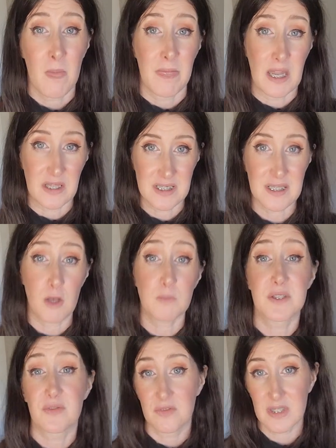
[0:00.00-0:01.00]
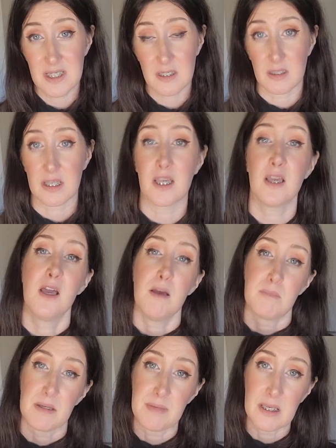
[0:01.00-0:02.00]
Now, this helps physically
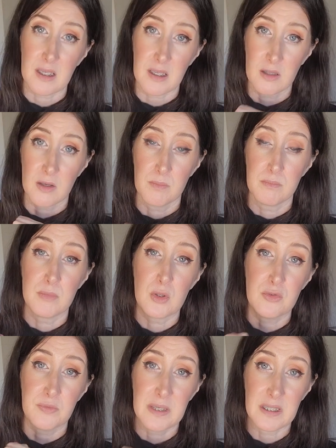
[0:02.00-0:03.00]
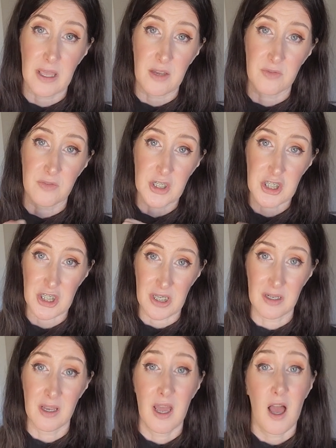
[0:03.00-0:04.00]
by making movement like
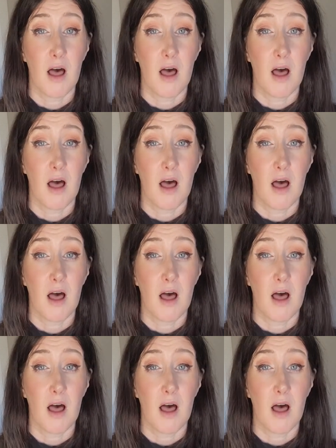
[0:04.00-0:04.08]
friction